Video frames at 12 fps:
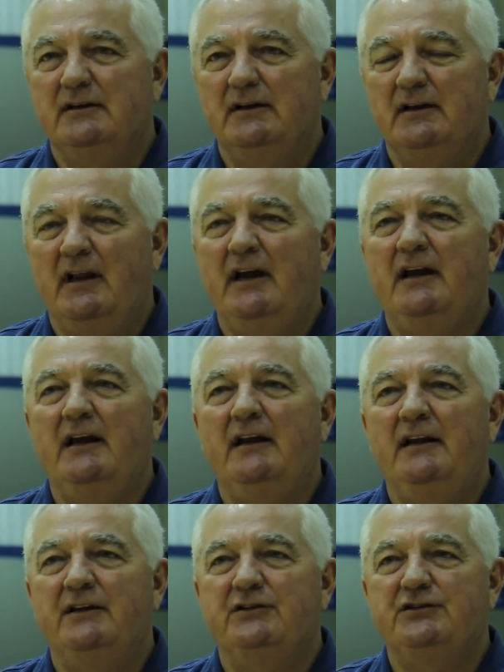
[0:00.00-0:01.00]
liken
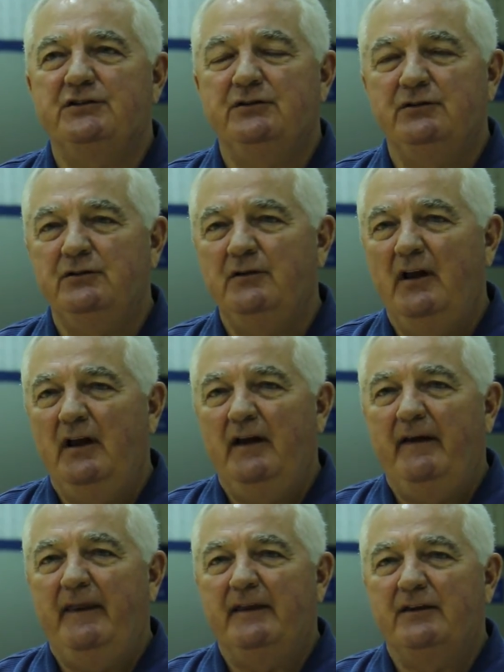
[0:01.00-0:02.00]
it to
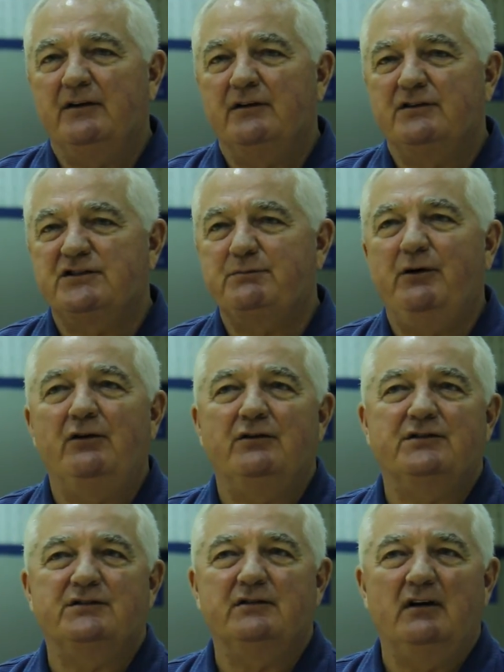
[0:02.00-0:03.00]
the
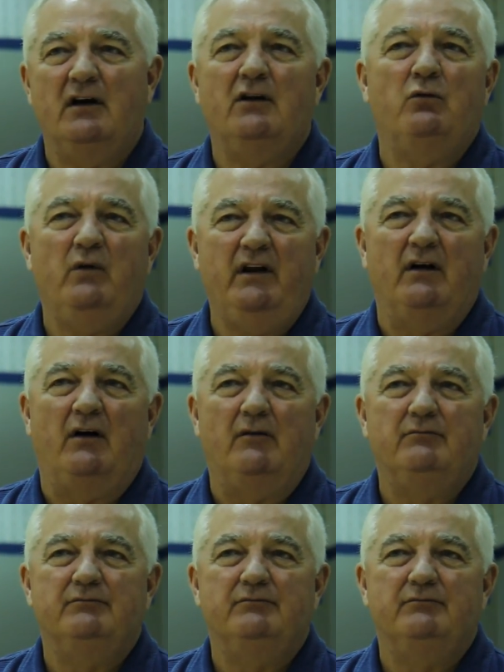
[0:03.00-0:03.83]
spokes on a wheel.